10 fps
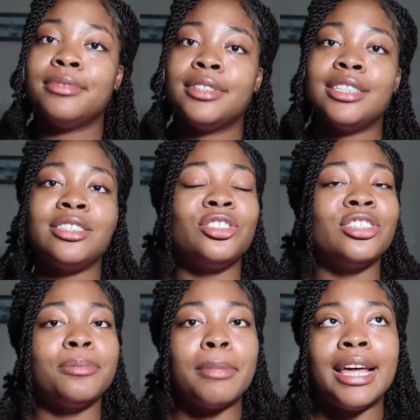This is
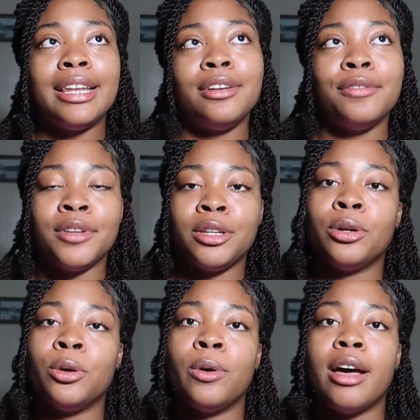just my little
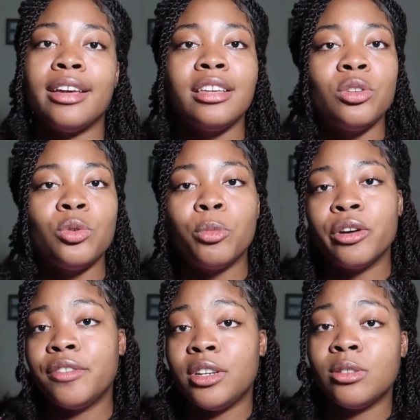video. I can do more
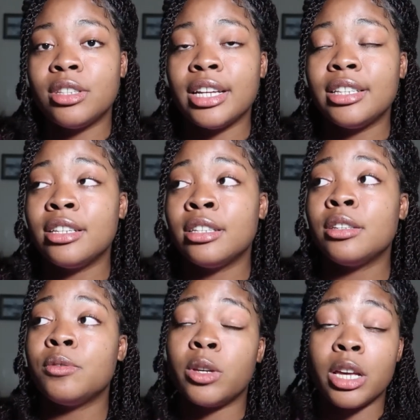videos like this
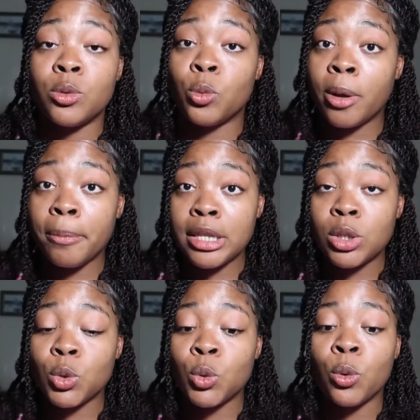if you guys want me
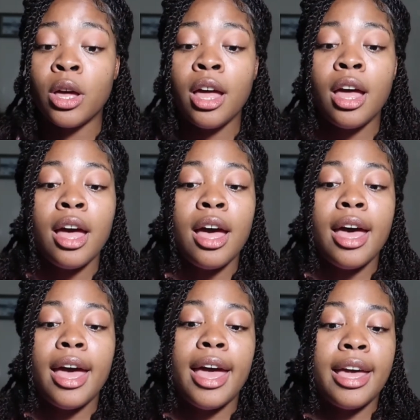to.
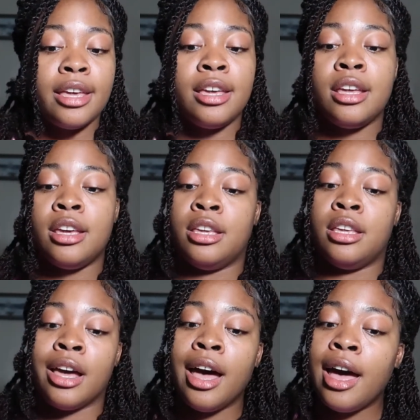And
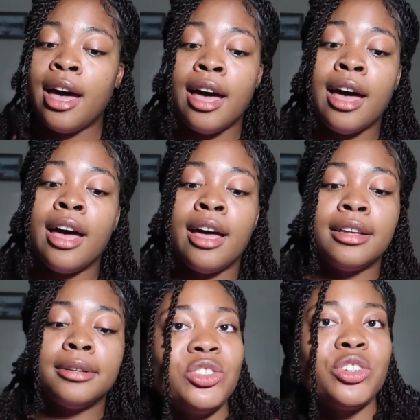yeah,
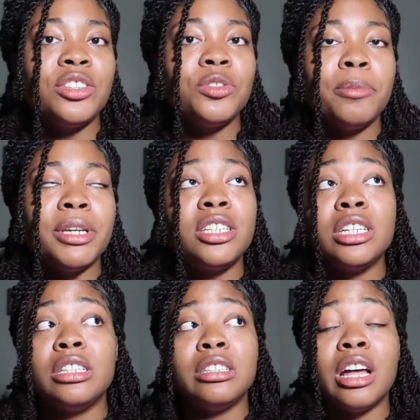this transformation
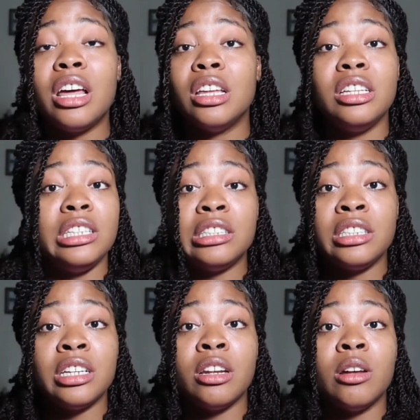is not
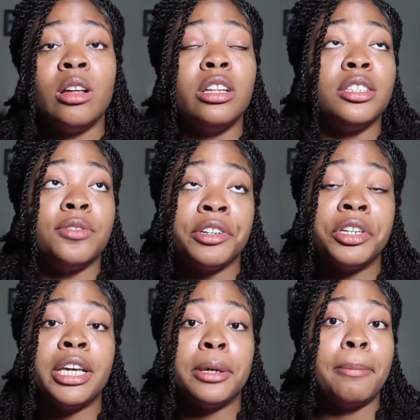easy at all. It's
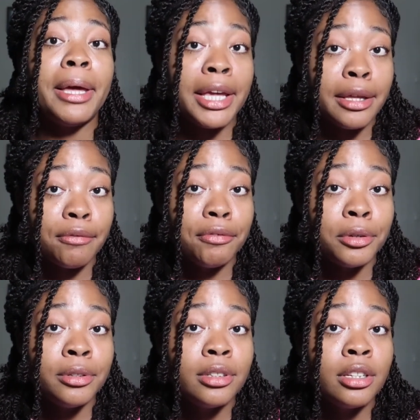very
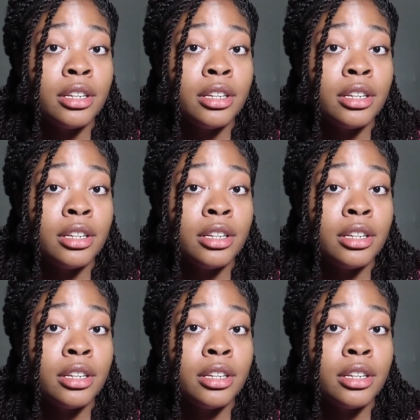painful.